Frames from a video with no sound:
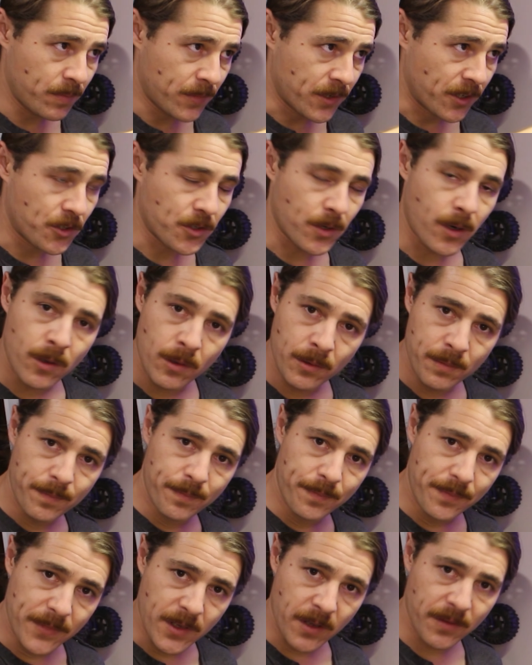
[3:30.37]
control
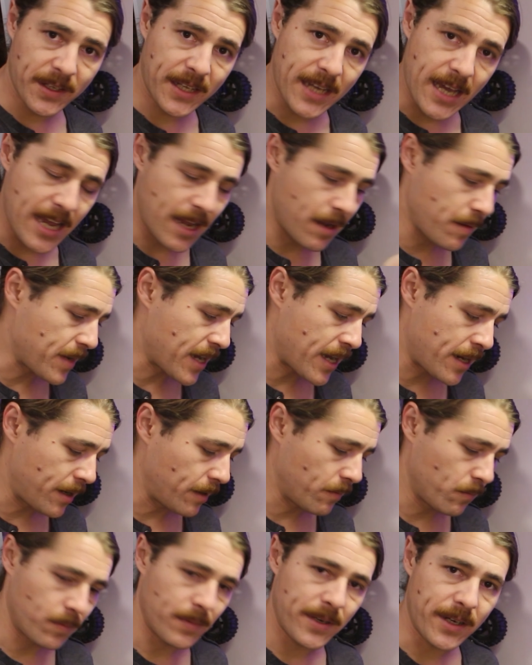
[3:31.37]
on the game, and it,